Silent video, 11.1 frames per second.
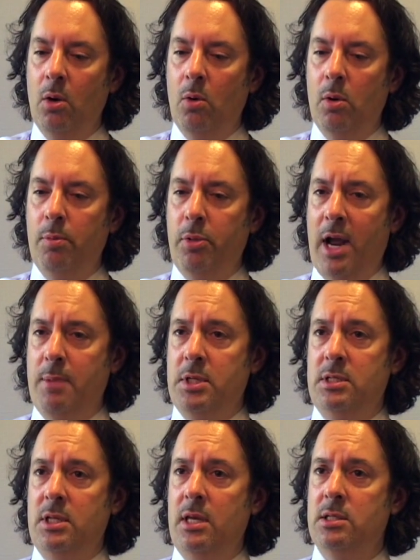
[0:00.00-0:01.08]
Or perhaps,
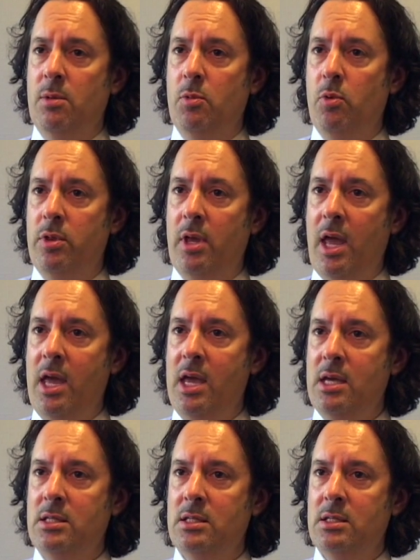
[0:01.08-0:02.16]
let's say, someone with
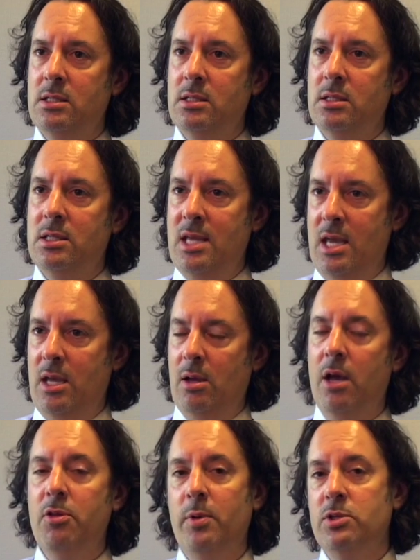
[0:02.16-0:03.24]
ASD,
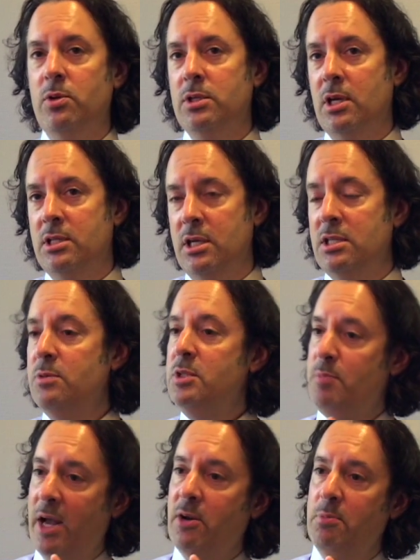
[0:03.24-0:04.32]
otherwise known as autistic
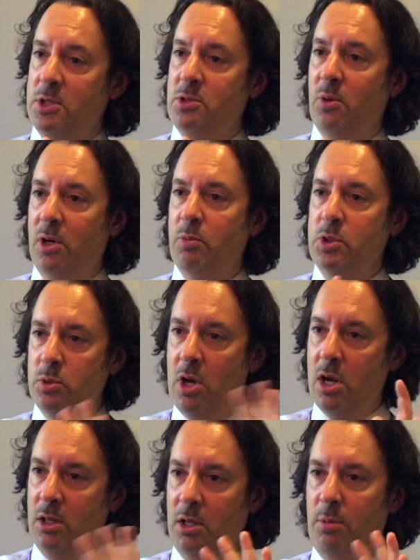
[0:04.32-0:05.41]
spectrum disorder, which we'll
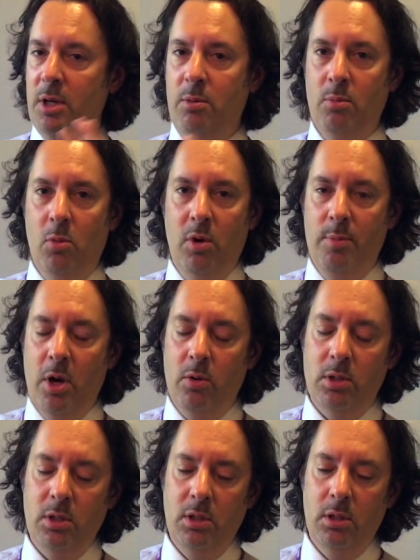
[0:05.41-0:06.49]
talk a little bit more
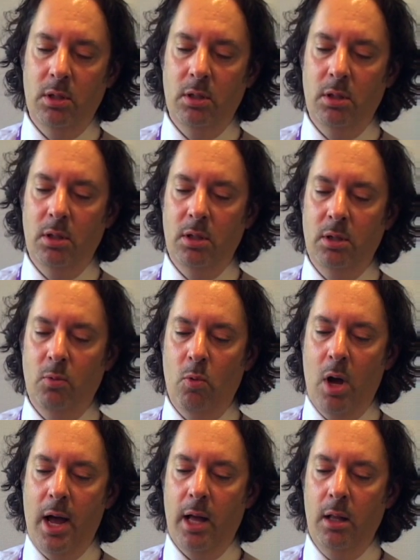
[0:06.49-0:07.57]
about in a
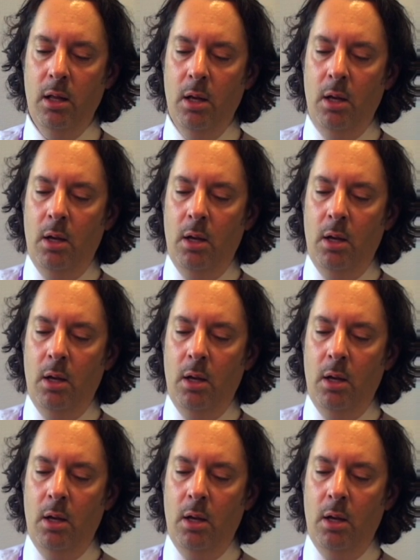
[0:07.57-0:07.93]
while.